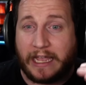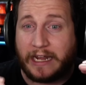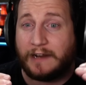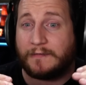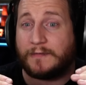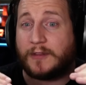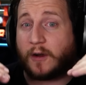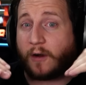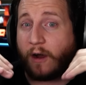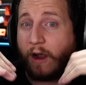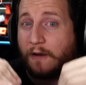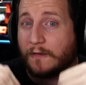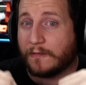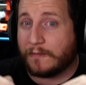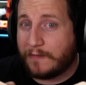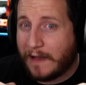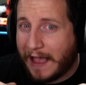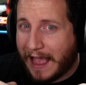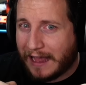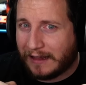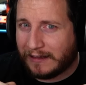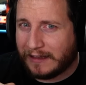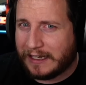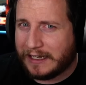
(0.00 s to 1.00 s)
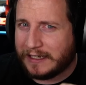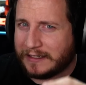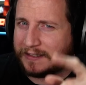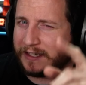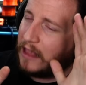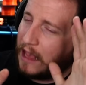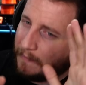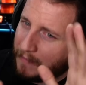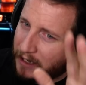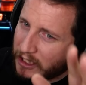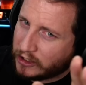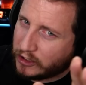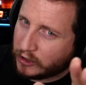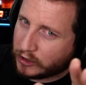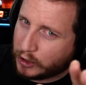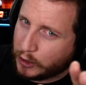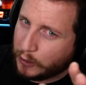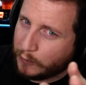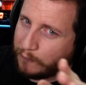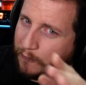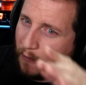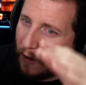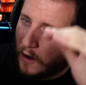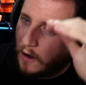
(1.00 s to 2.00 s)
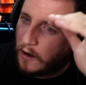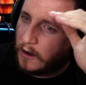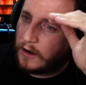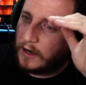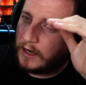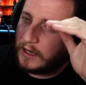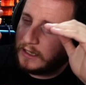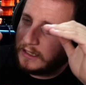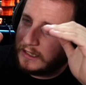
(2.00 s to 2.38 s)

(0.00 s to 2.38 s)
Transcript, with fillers: And if there are valleys, that means you're too far.